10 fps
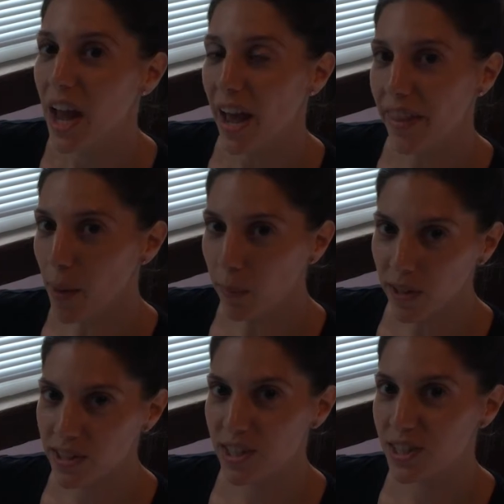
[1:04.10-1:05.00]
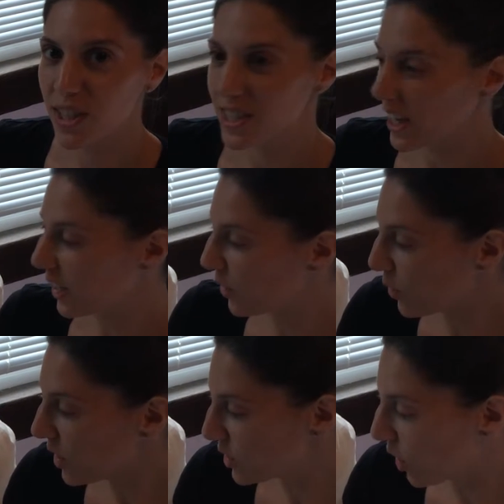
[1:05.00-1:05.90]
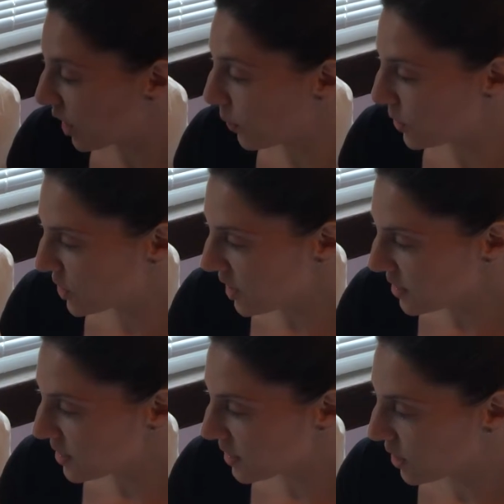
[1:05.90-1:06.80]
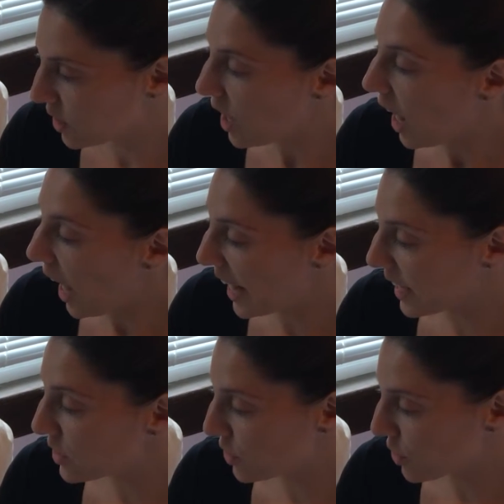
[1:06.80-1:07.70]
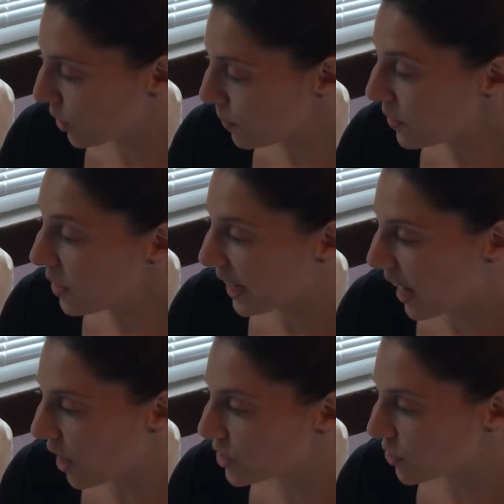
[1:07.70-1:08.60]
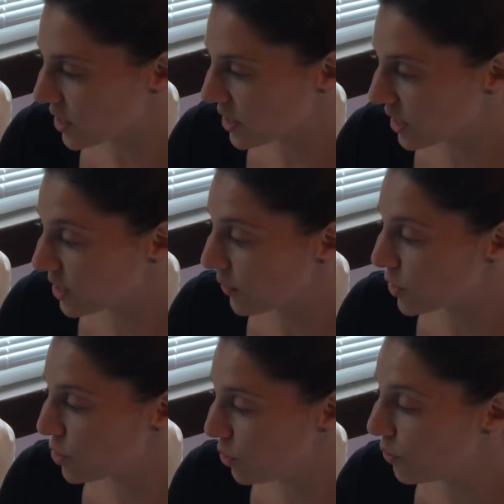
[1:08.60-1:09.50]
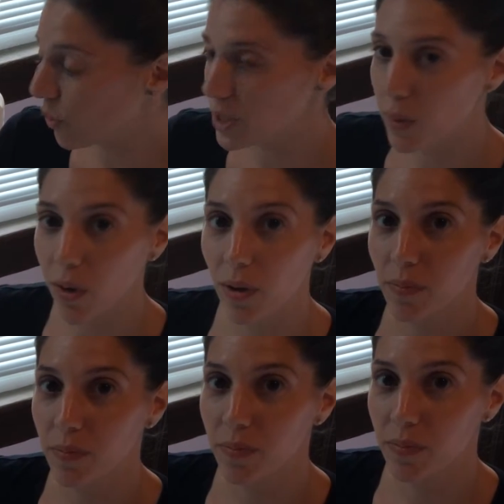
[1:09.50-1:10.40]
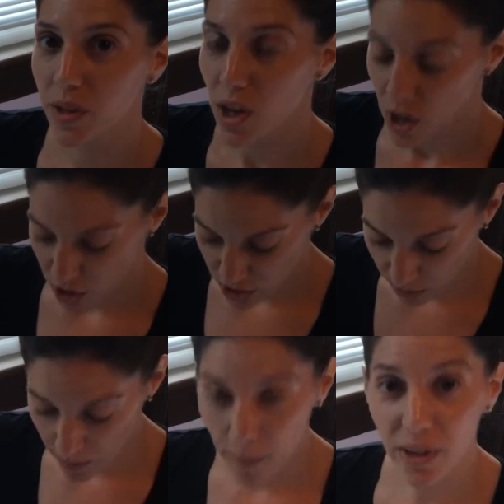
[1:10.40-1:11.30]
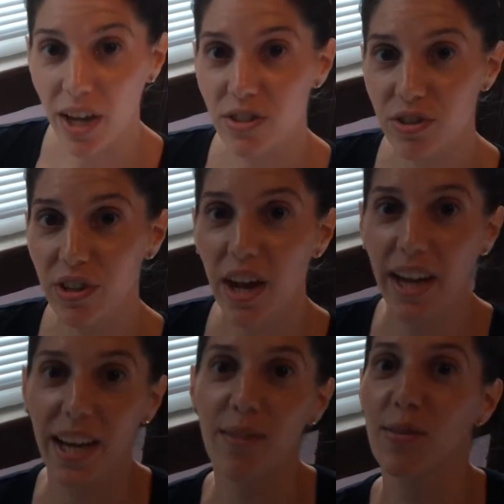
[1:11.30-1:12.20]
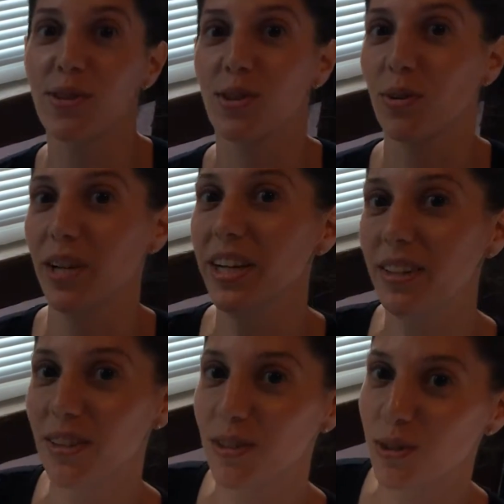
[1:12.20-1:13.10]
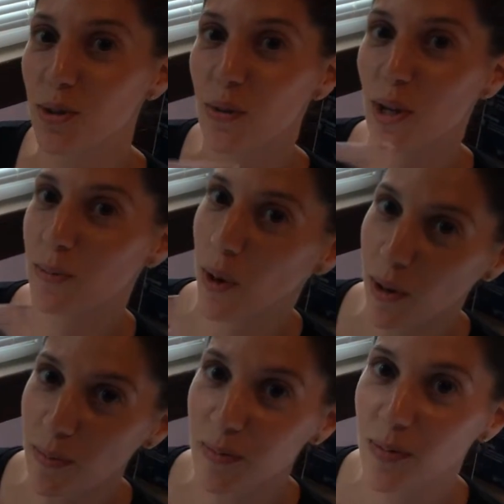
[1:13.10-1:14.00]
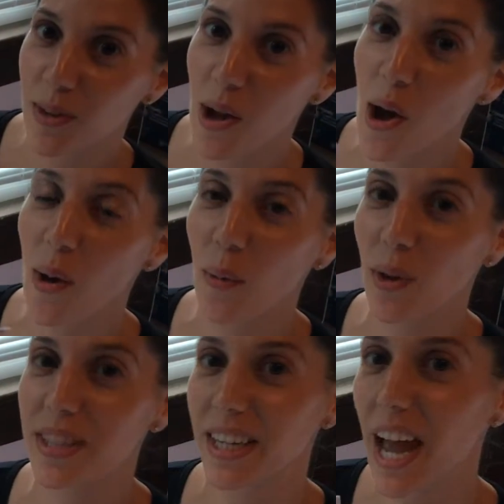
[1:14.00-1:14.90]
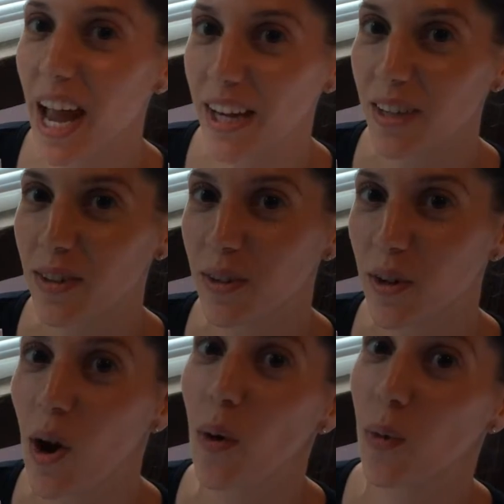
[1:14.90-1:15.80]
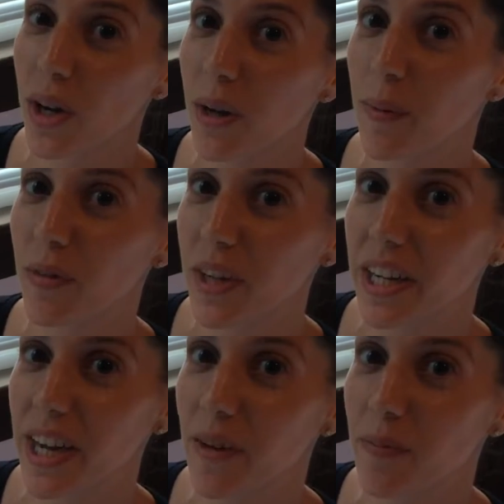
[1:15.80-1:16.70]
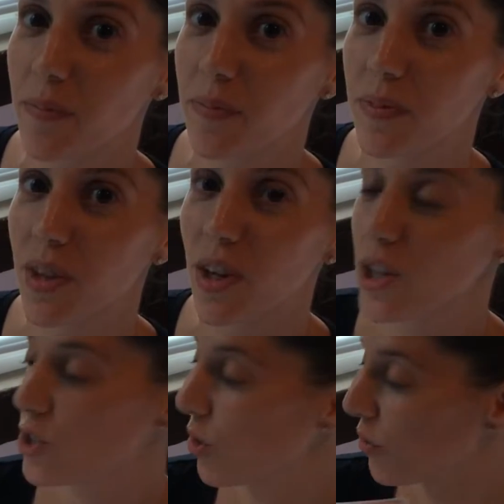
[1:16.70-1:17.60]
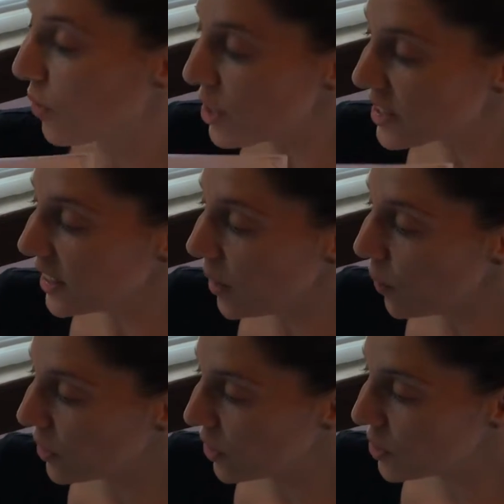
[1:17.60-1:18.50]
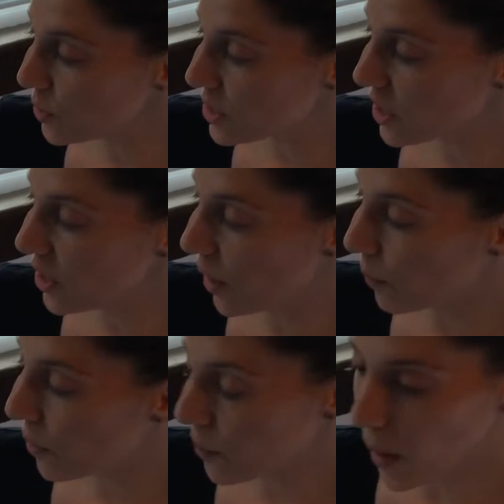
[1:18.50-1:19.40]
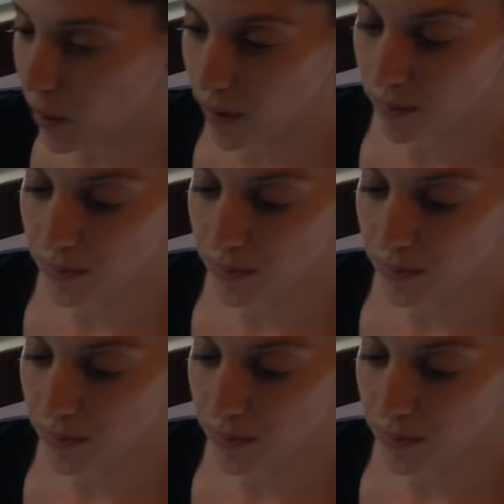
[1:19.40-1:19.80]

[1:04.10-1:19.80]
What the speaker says: And that brings us to the second learning target, which is, I can determine the characteristics of a two-voice poem. So remember yesterday I gave you this great two-voice poem? Well, today we're going to be reading it. So the first thing I want you to do is to number the poem,